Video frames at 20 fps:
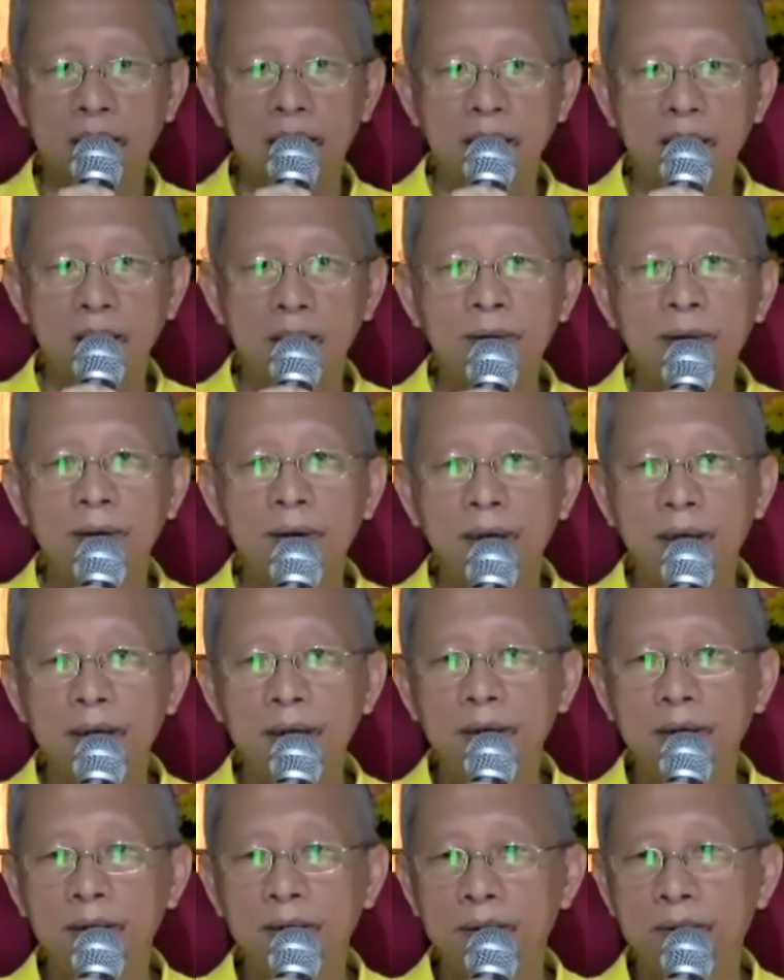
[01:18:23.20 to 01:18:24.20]
It
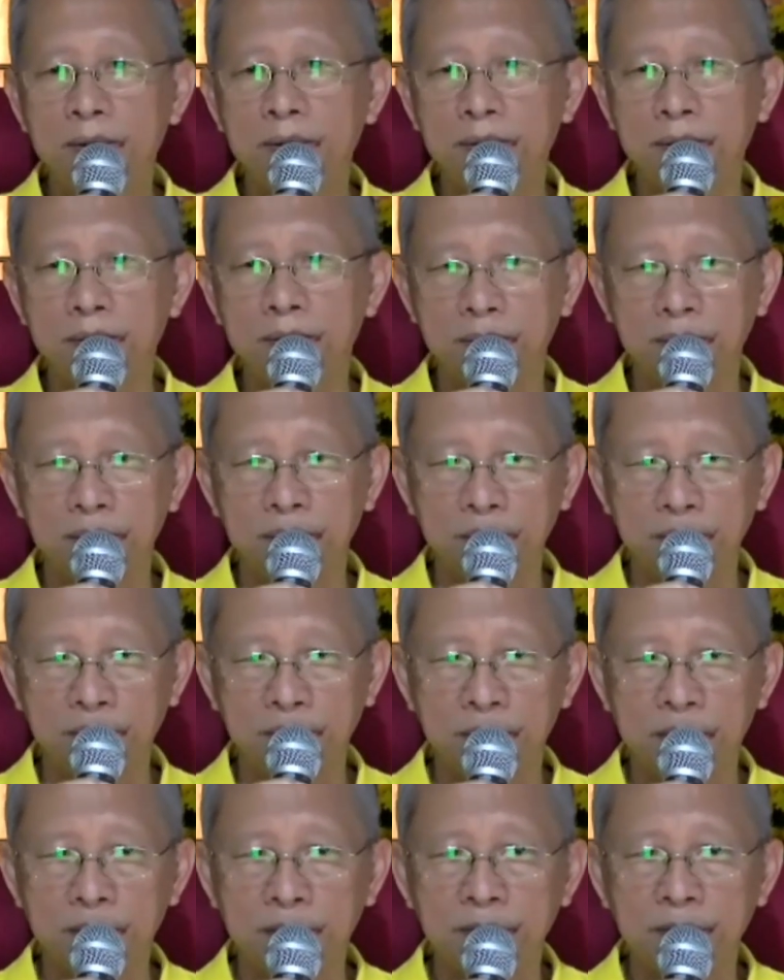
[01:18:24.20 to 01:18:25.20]
trains you
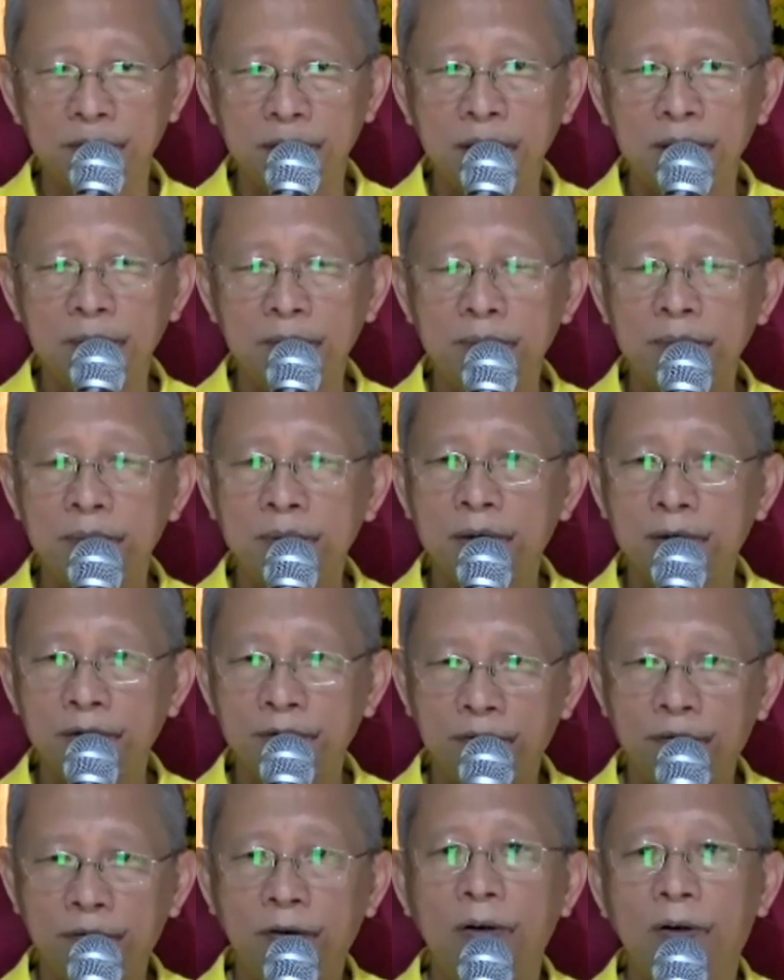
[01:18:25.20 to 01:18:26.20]
to develop
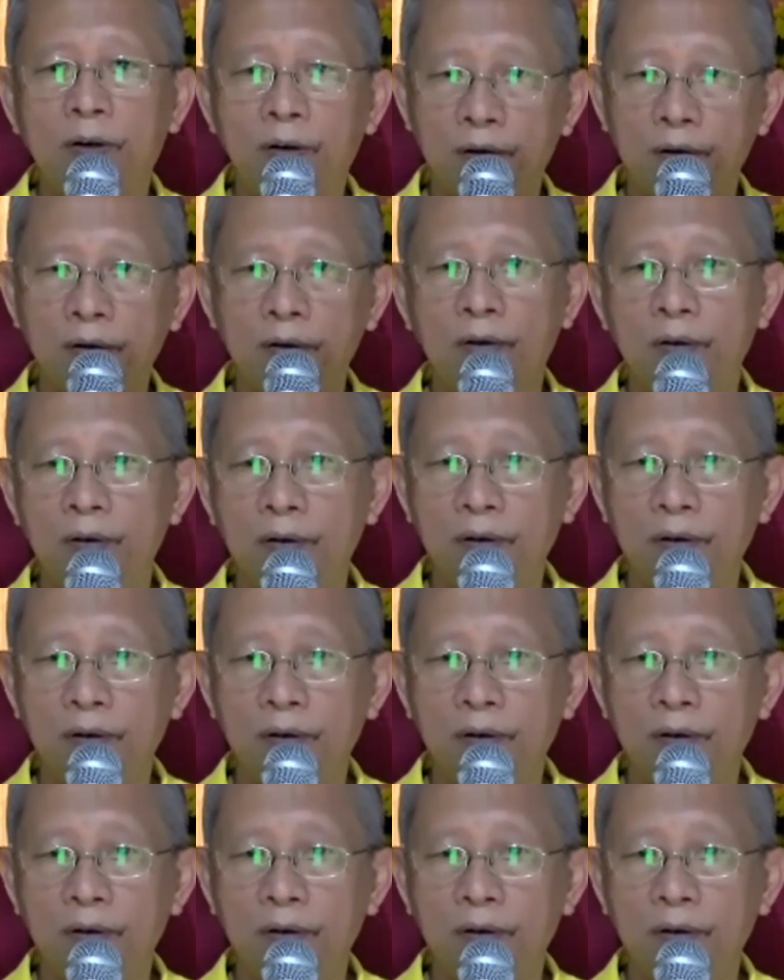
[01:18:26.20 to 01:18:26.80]
the four,